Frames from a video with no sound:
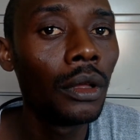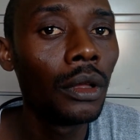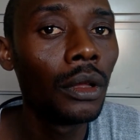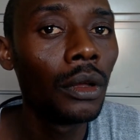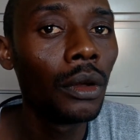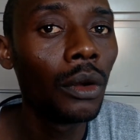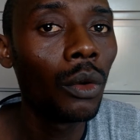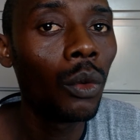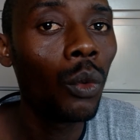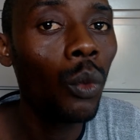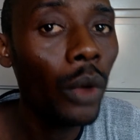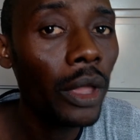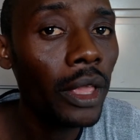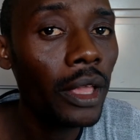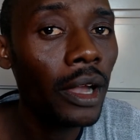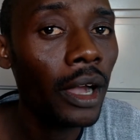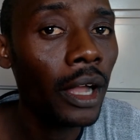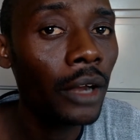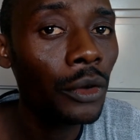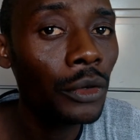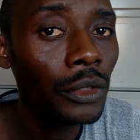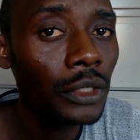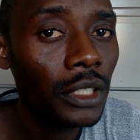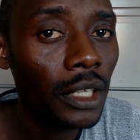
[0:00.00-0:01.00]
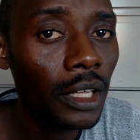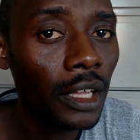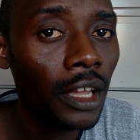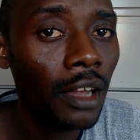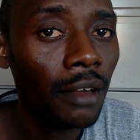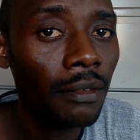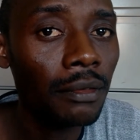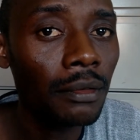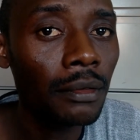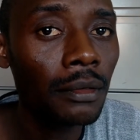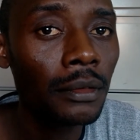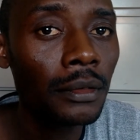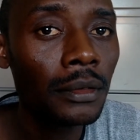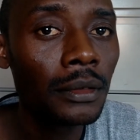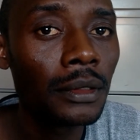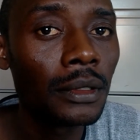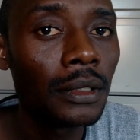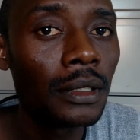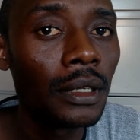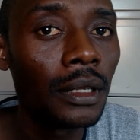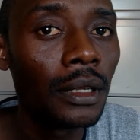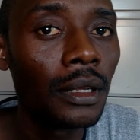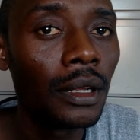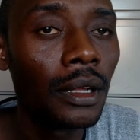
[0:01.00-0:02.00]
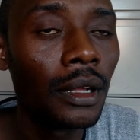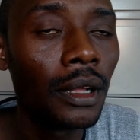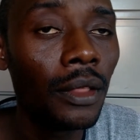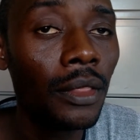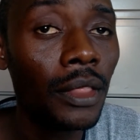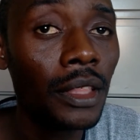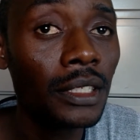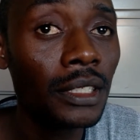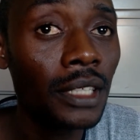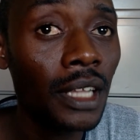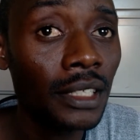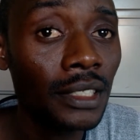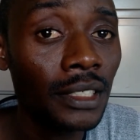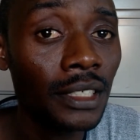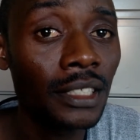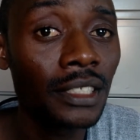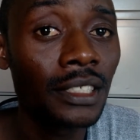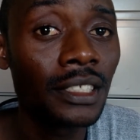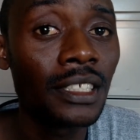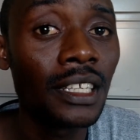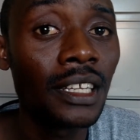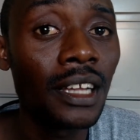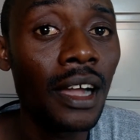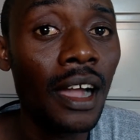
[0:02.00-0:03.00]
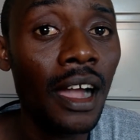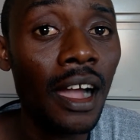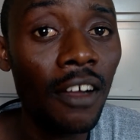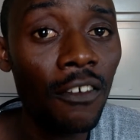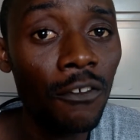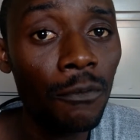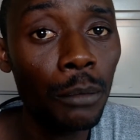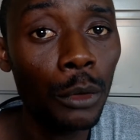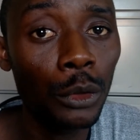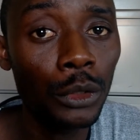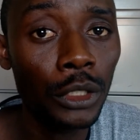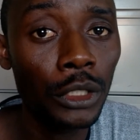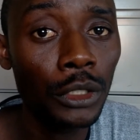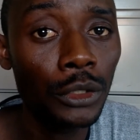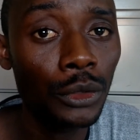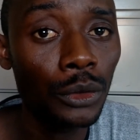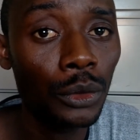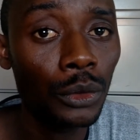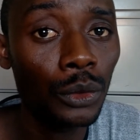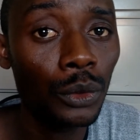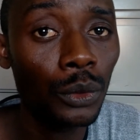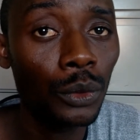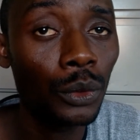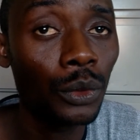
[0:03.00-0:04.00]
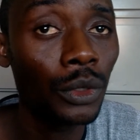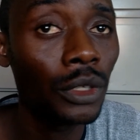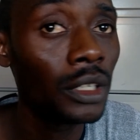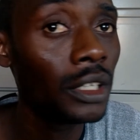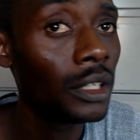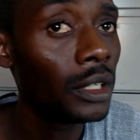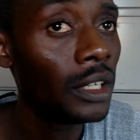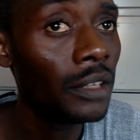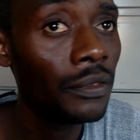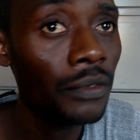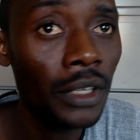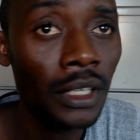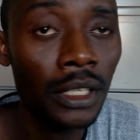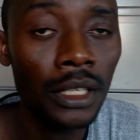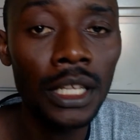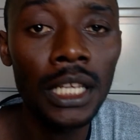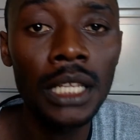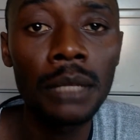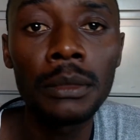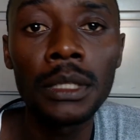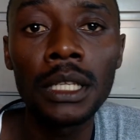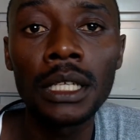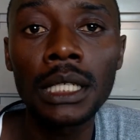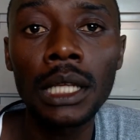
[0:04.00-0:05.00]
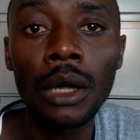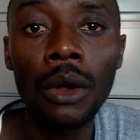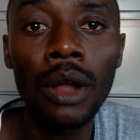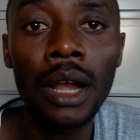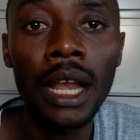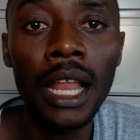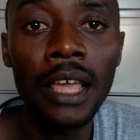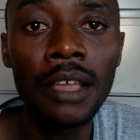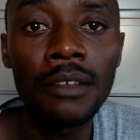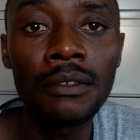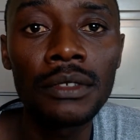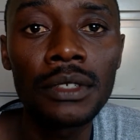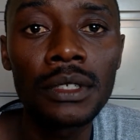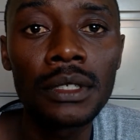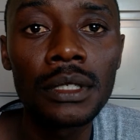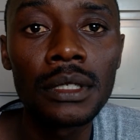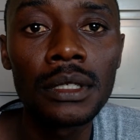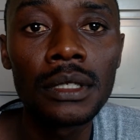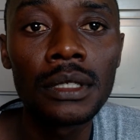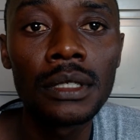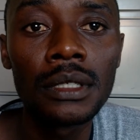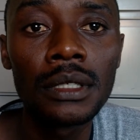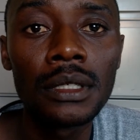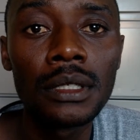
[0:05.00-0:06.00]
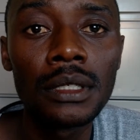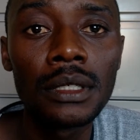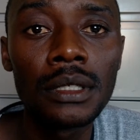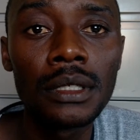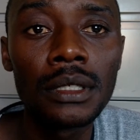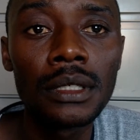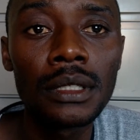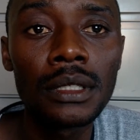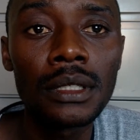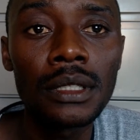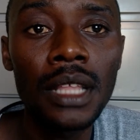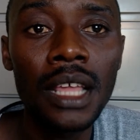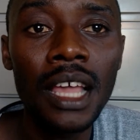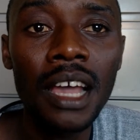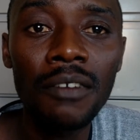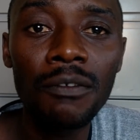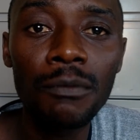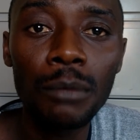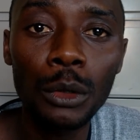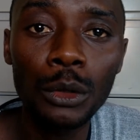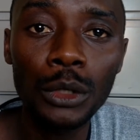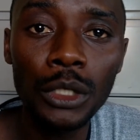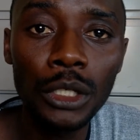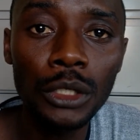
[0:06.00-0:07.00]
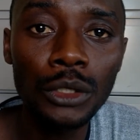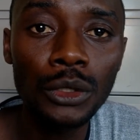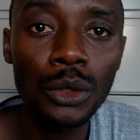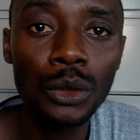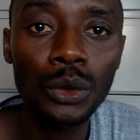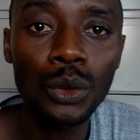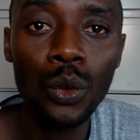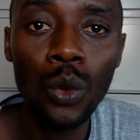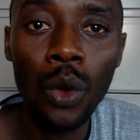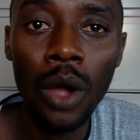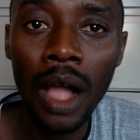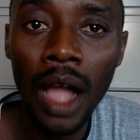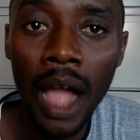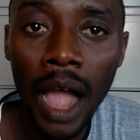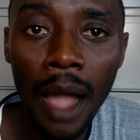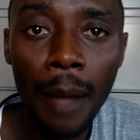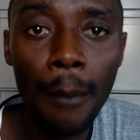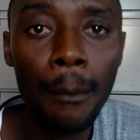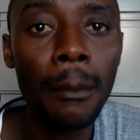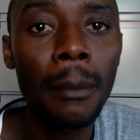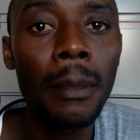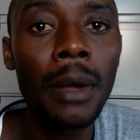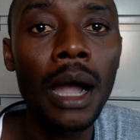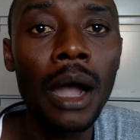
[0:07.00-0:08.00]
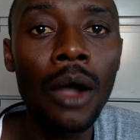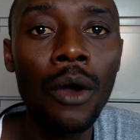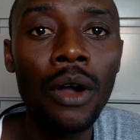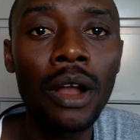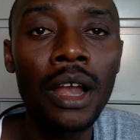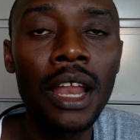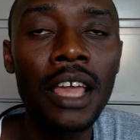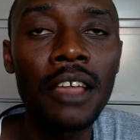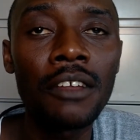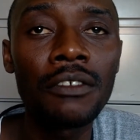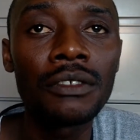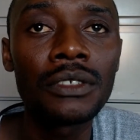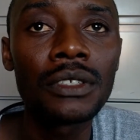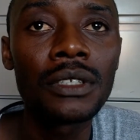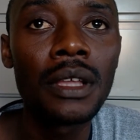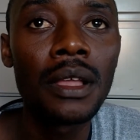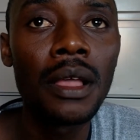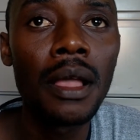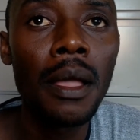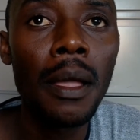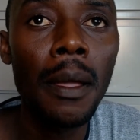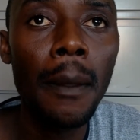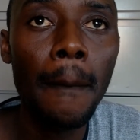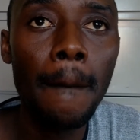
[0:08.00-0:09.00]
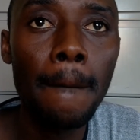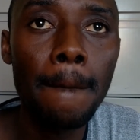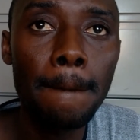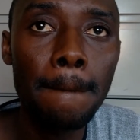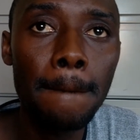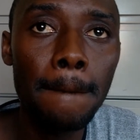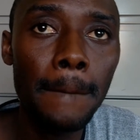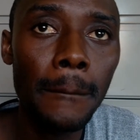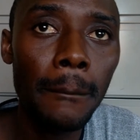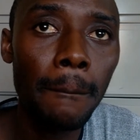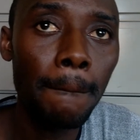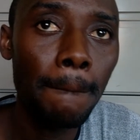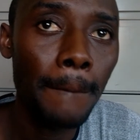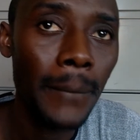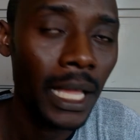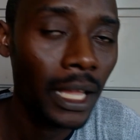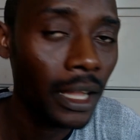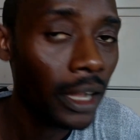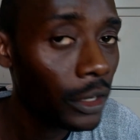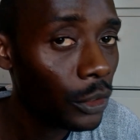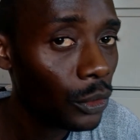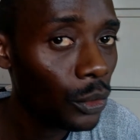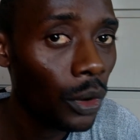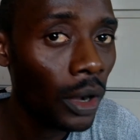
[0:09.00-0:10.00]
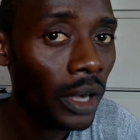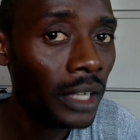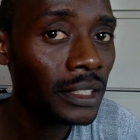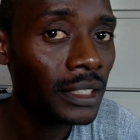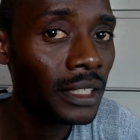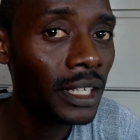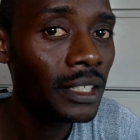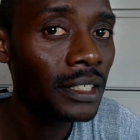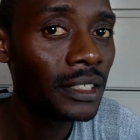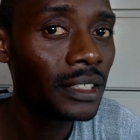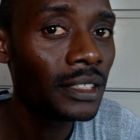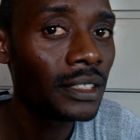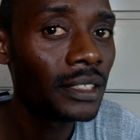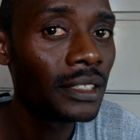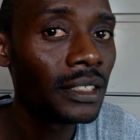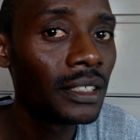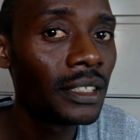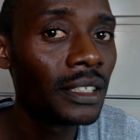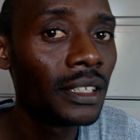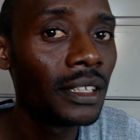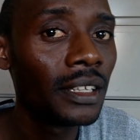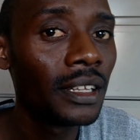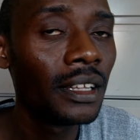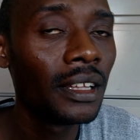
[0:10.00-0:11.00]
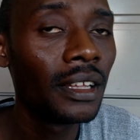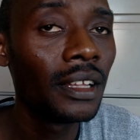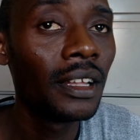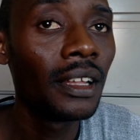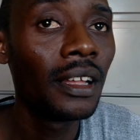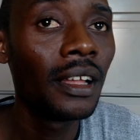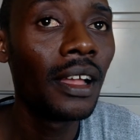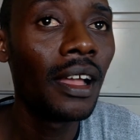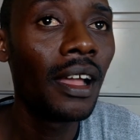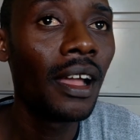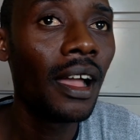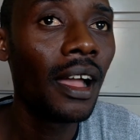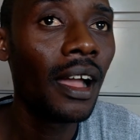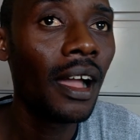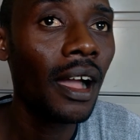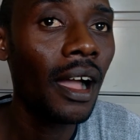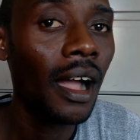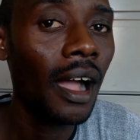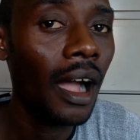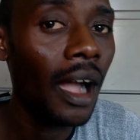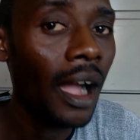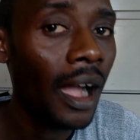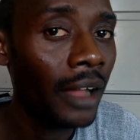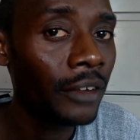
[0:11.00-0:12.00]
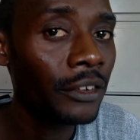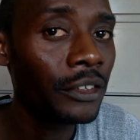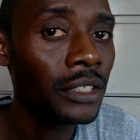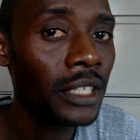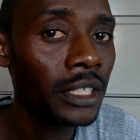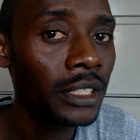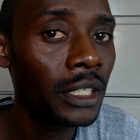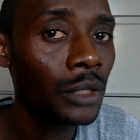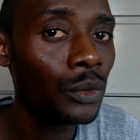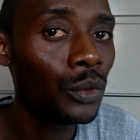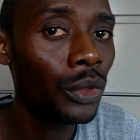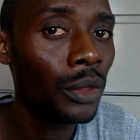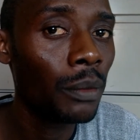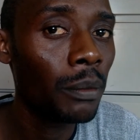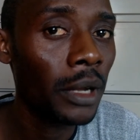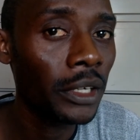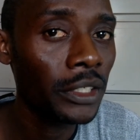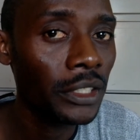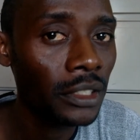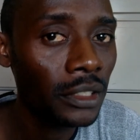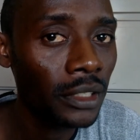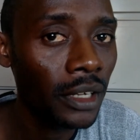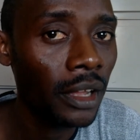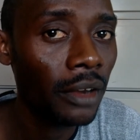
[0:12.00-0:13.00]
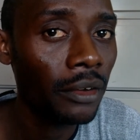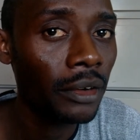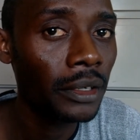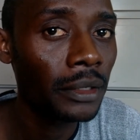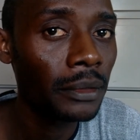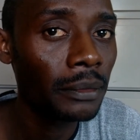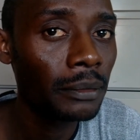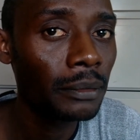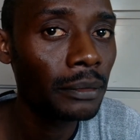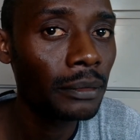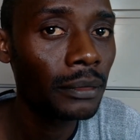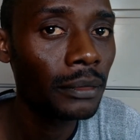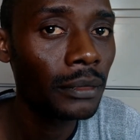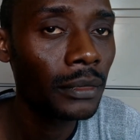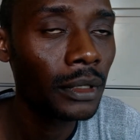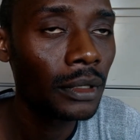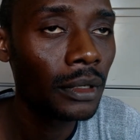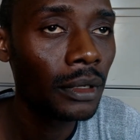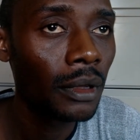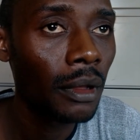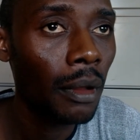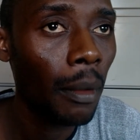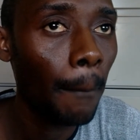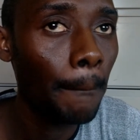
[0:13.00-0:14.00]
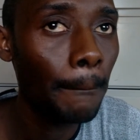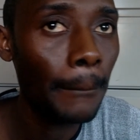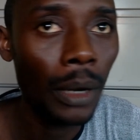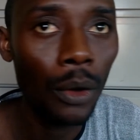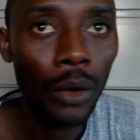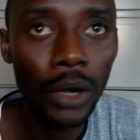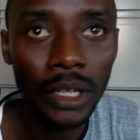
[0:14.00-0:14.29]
we are not careful, these hazards have potential to even eliminate our lives. They have potential to harm our lives. Mechanical hazards are related with machinery. Power